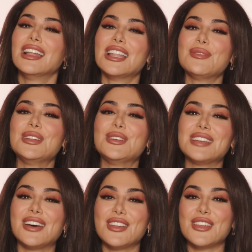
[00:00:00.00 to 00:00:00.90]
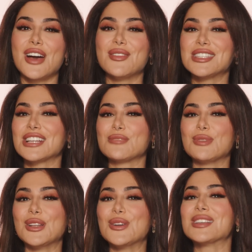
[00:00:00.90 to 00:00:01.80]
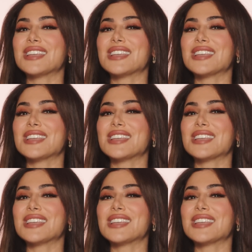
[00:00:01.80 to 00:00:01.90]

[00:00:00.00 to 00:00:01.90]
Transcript: let me know down in the comment section below because